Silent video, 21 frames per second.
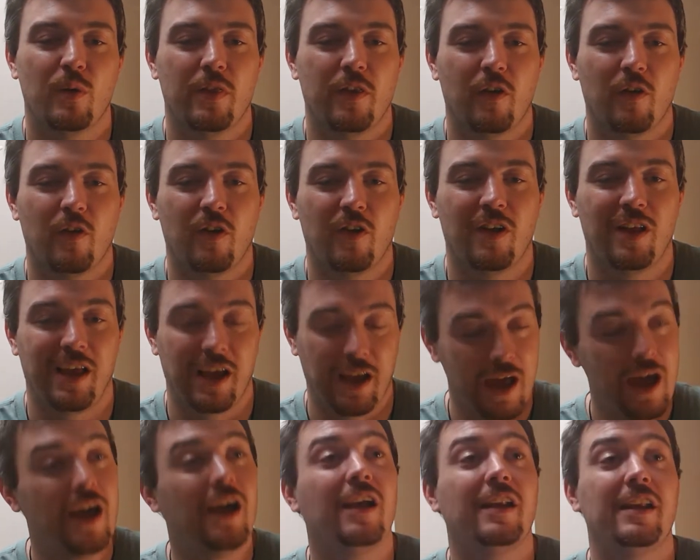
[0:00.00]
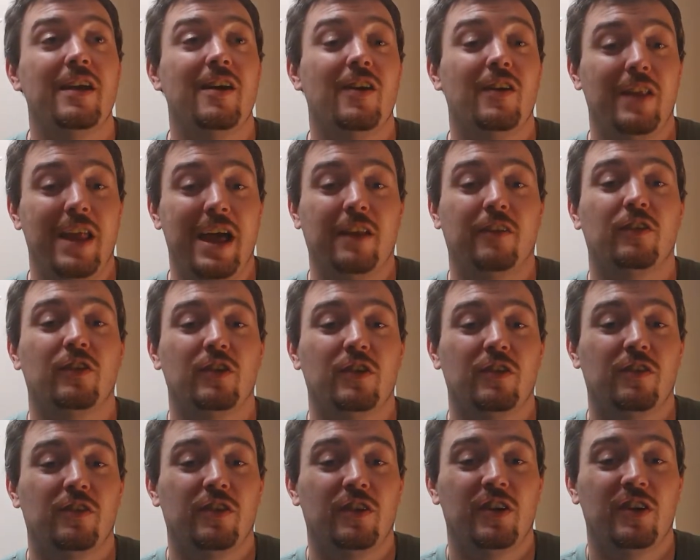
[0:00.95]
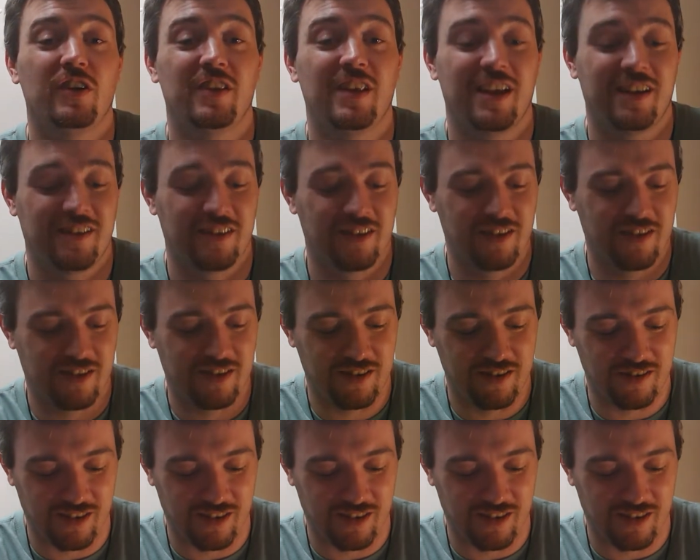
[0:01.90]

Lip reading: And they're all like, no, that's good, sir, that's good.